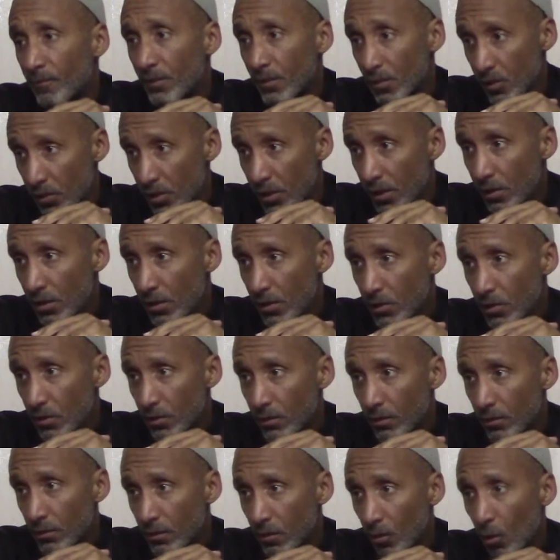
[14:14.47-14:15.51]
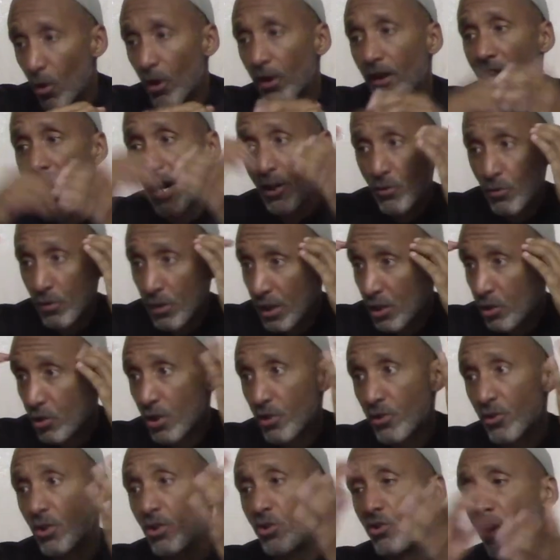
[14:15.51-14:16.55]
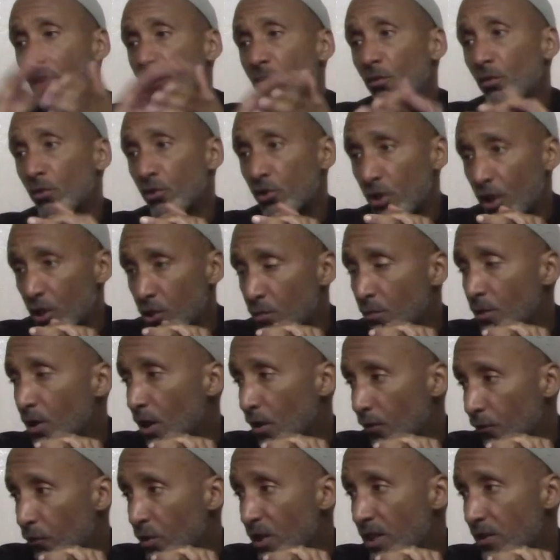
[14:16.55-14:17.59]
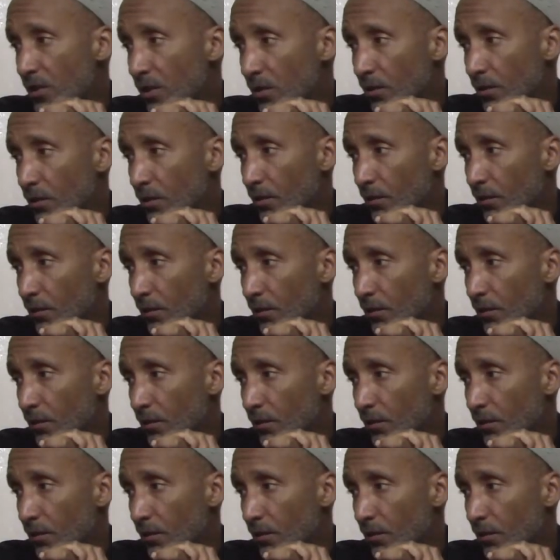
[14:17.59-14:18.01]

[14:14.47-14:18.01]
You see this? Or contradicts just the general judgment of reason.